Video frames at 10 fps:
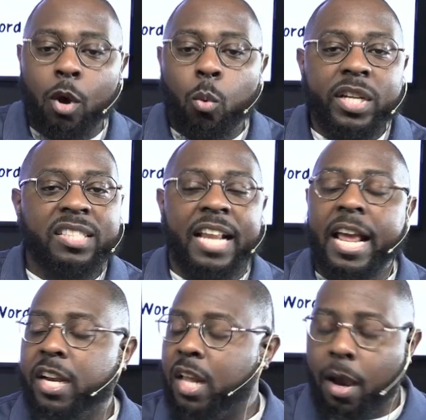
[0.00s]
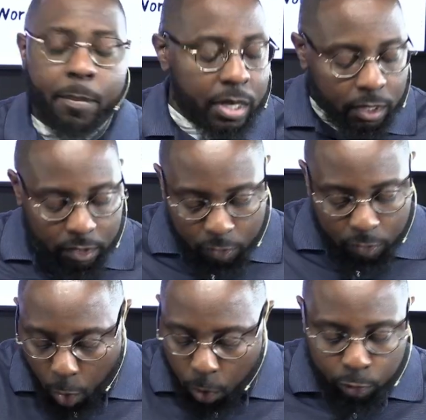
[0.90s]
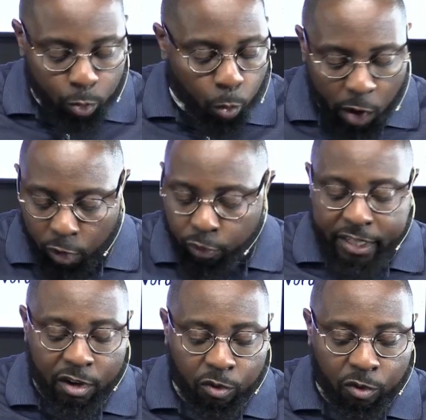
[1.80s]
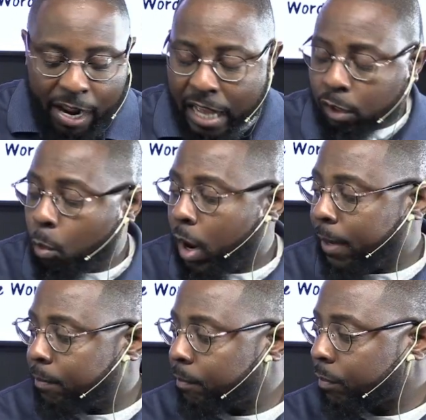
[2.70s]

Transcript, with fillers: We standing up, going through the word, reading it right out the what?